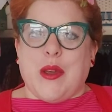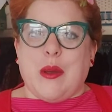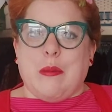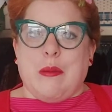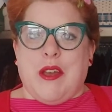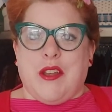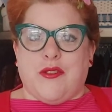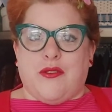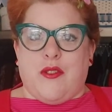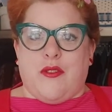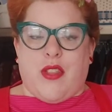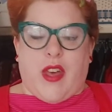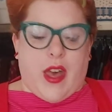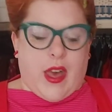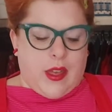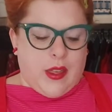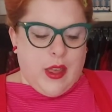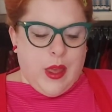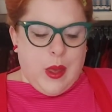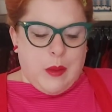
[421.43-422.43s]
you a picture of
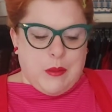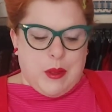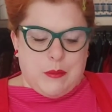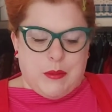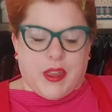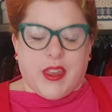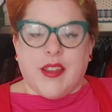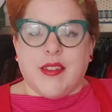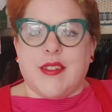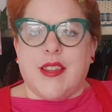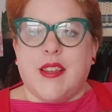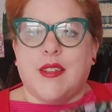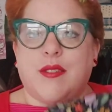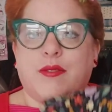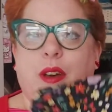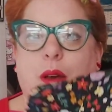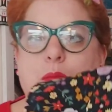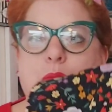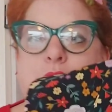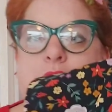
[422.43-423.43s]
that. But because this
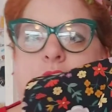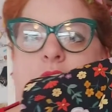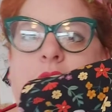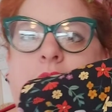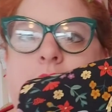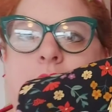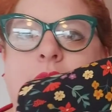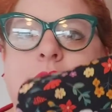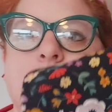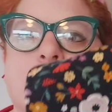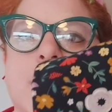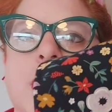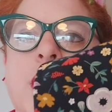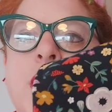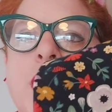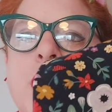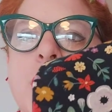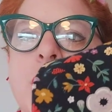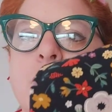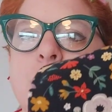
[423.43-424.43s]
fabric has
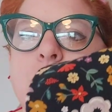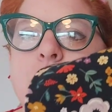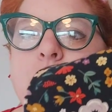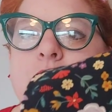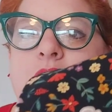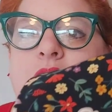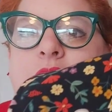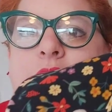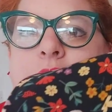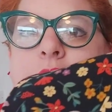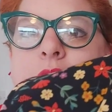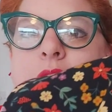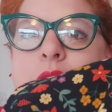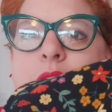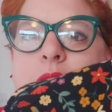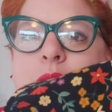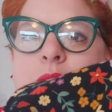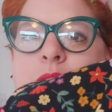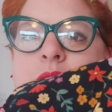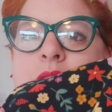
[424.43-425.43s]
all the
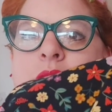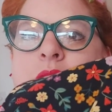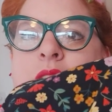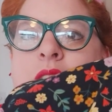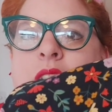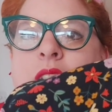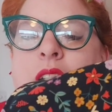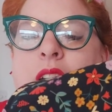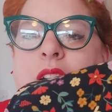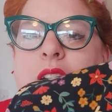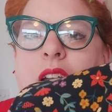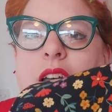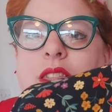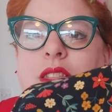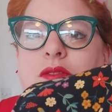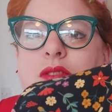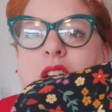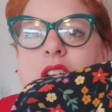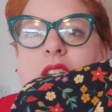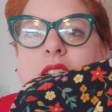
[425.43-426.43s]
yellows and
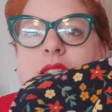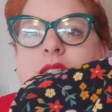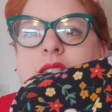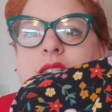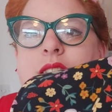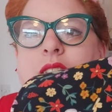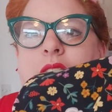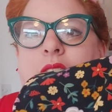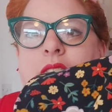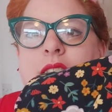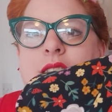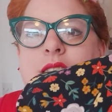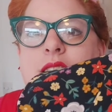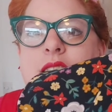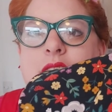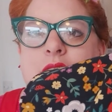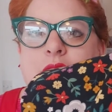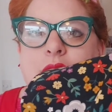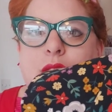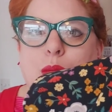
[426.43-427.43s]
the reds and the
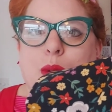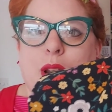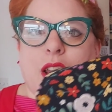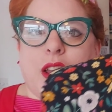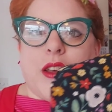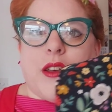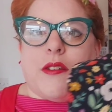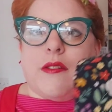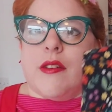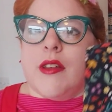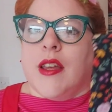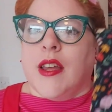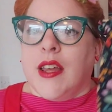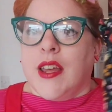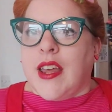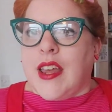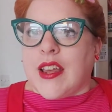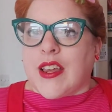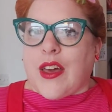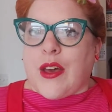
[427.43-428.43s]
navy blue,
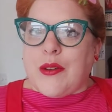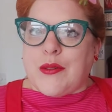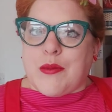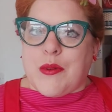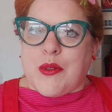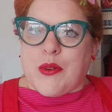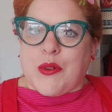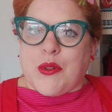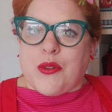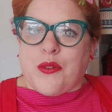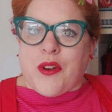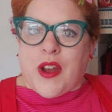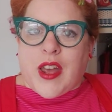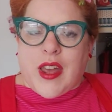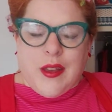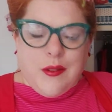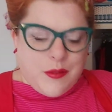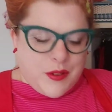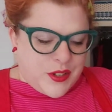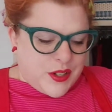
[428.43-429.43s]
it goes with all
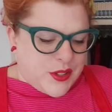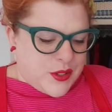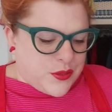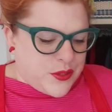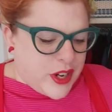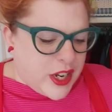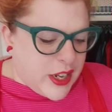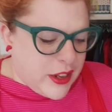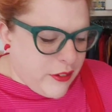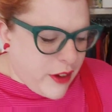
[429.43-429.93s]
three, which is really